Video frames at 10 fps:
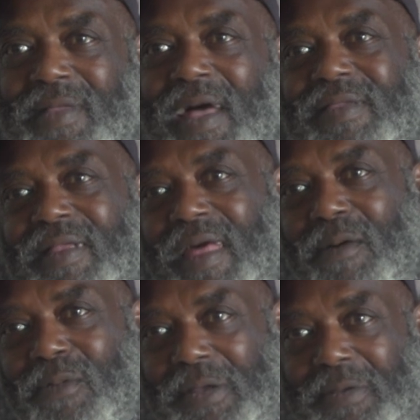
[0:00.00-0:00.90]
I say it
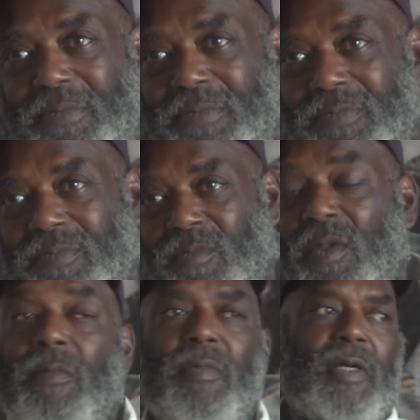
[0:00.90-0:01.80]
that way,
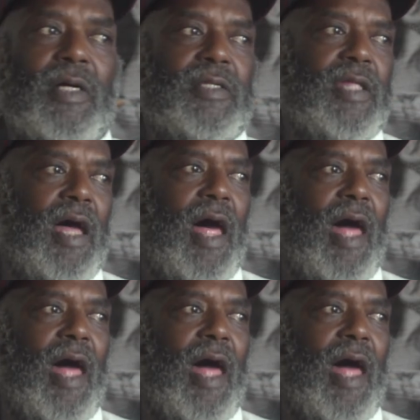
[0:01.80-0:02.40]
because now